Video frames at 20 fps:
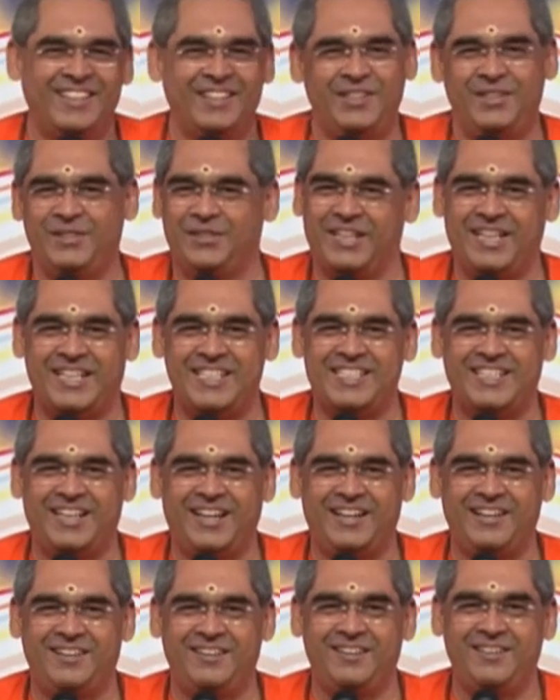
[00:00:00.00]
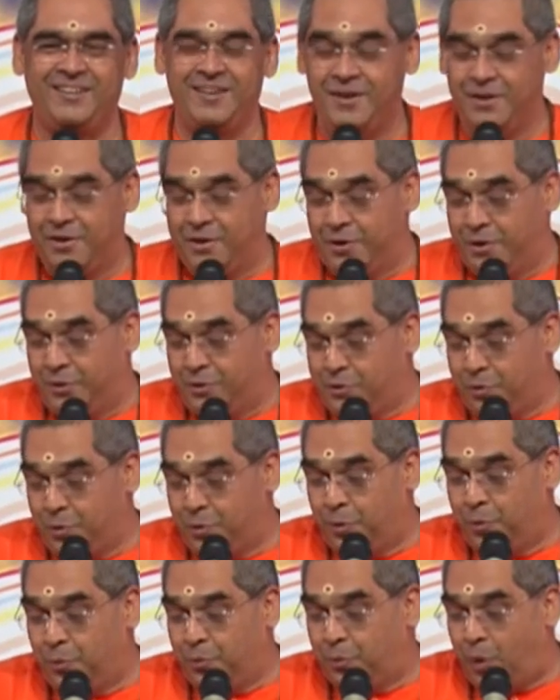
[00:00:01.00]
You understand?
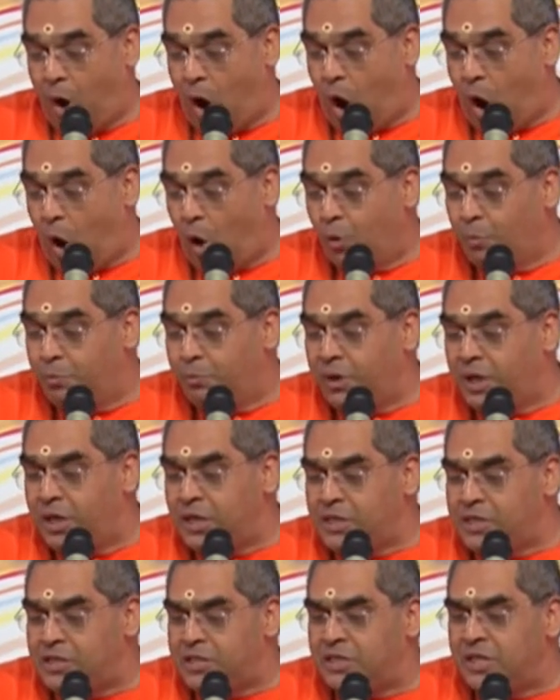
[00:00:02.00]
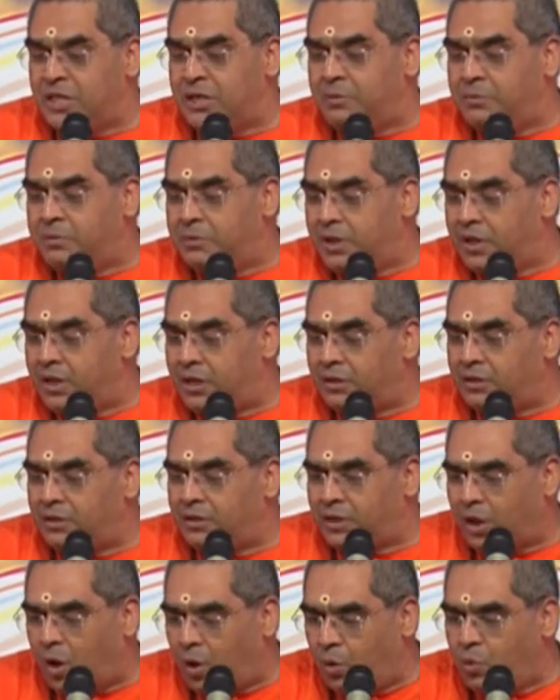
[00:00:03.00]
So, how much ever
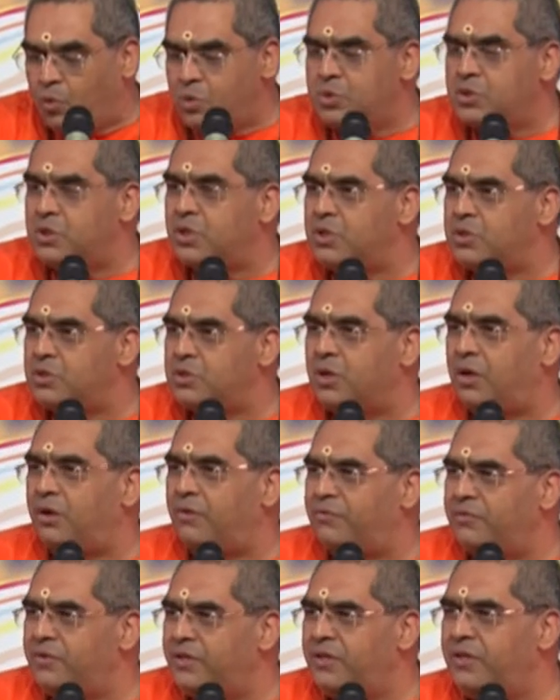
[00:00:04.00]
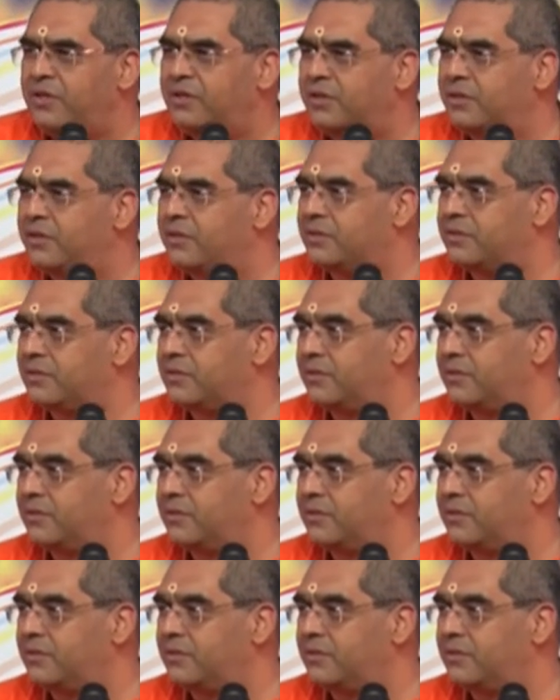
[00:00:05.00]
thousands of years,